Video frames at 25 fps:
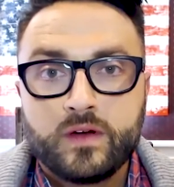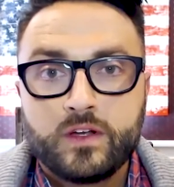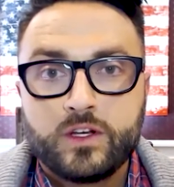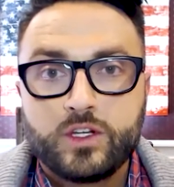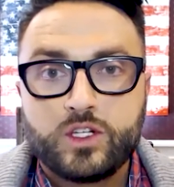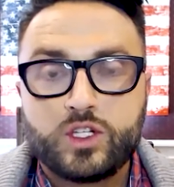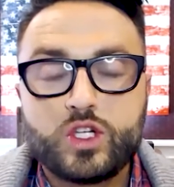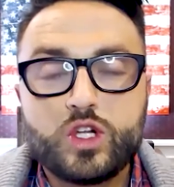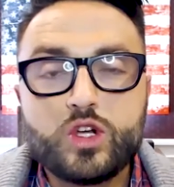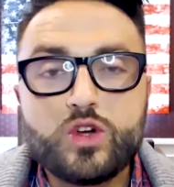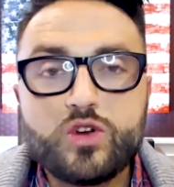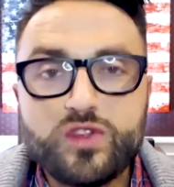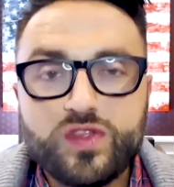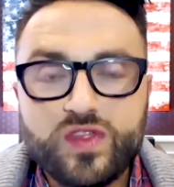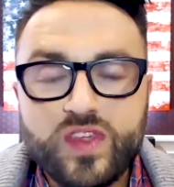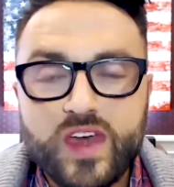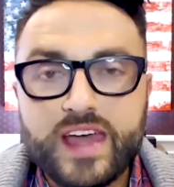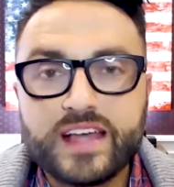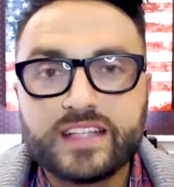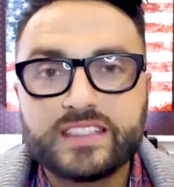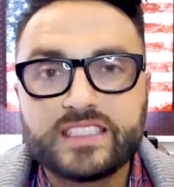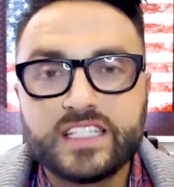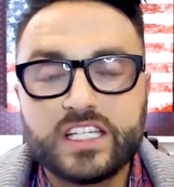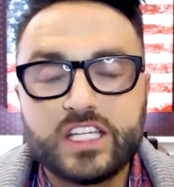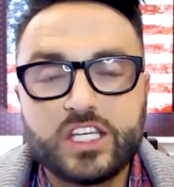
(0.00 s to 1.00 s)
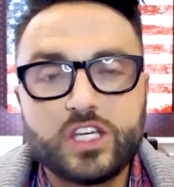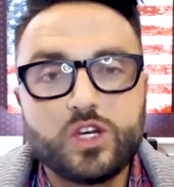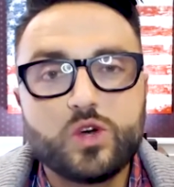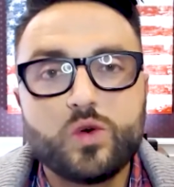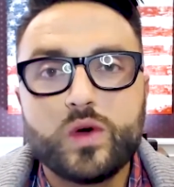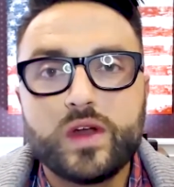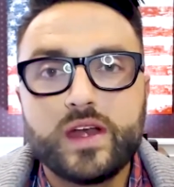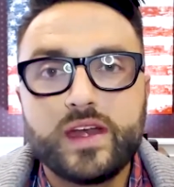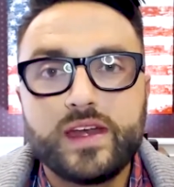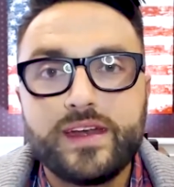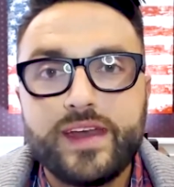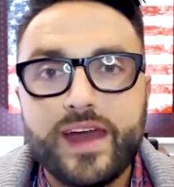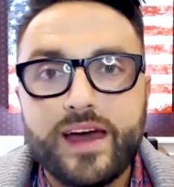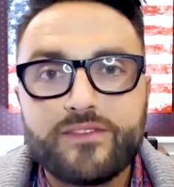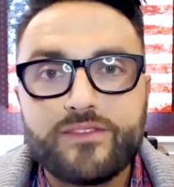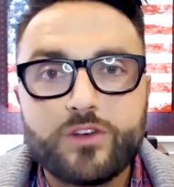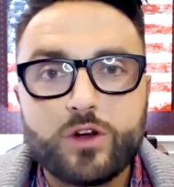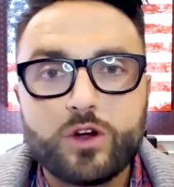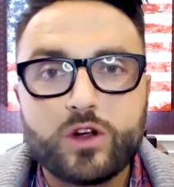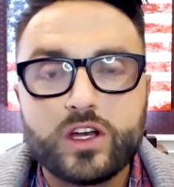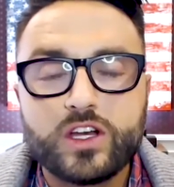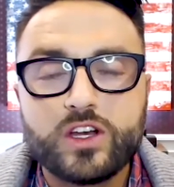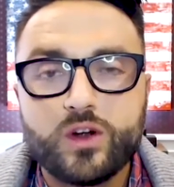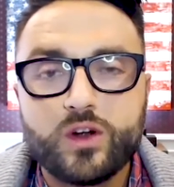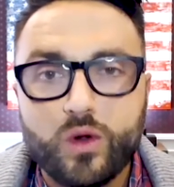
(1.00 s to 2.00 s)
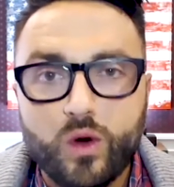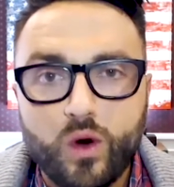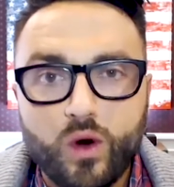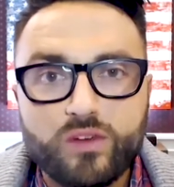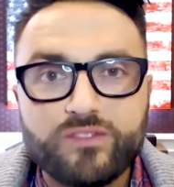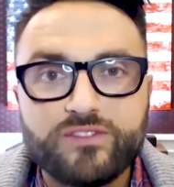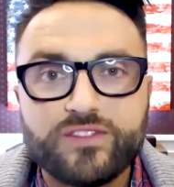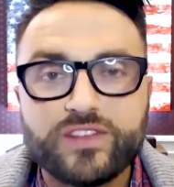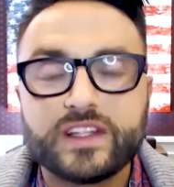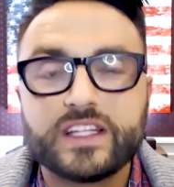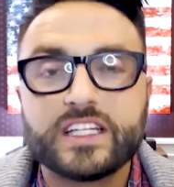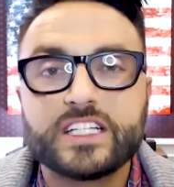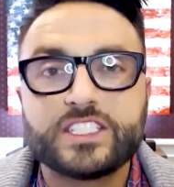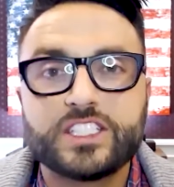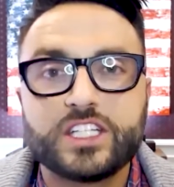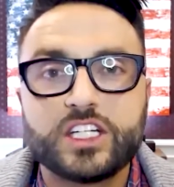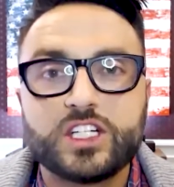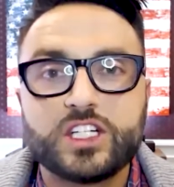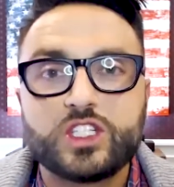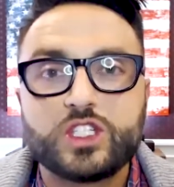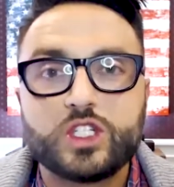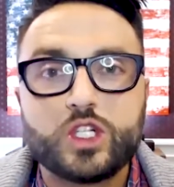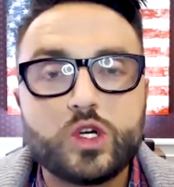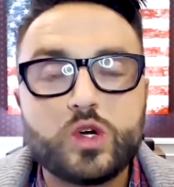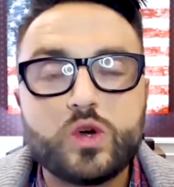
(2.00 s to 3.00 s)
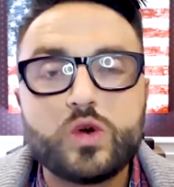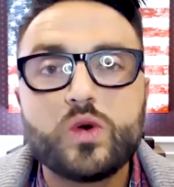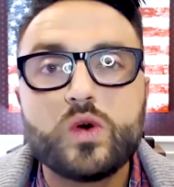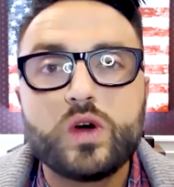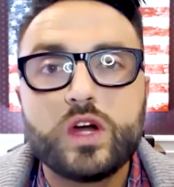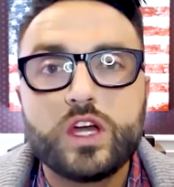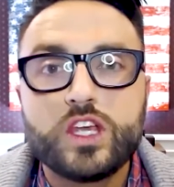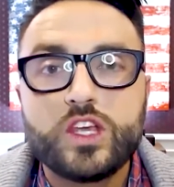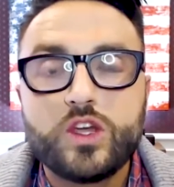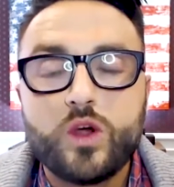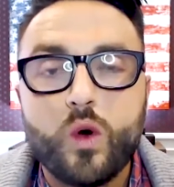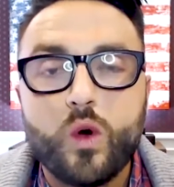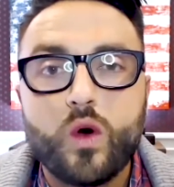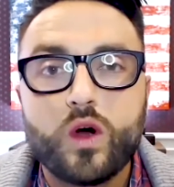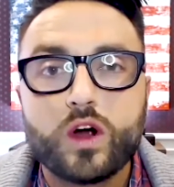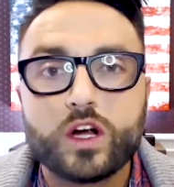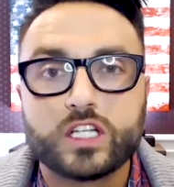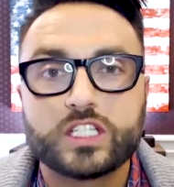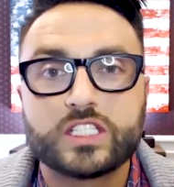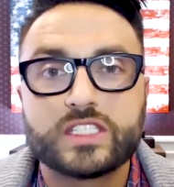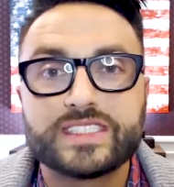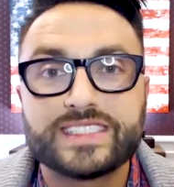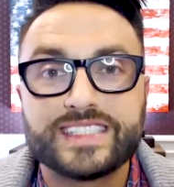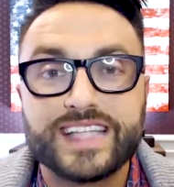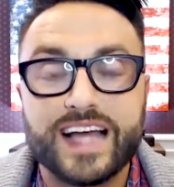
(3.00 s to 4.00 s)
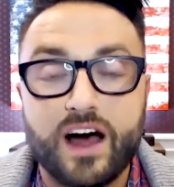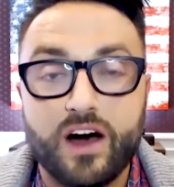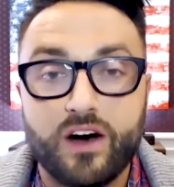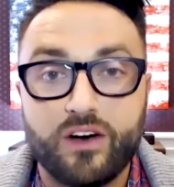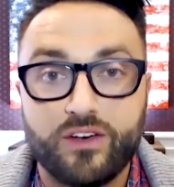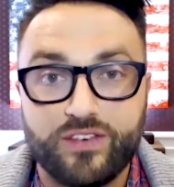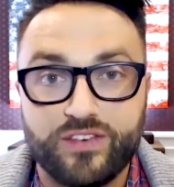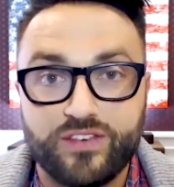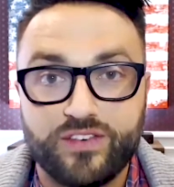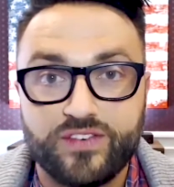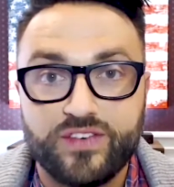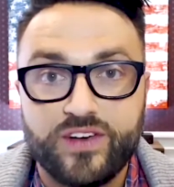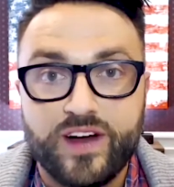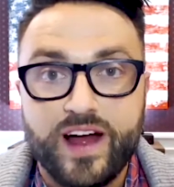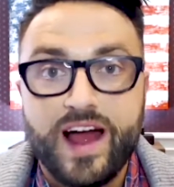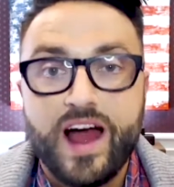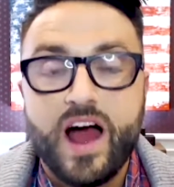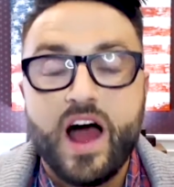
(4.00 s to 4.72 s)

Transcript: do things that you would never in your own volition do yourself?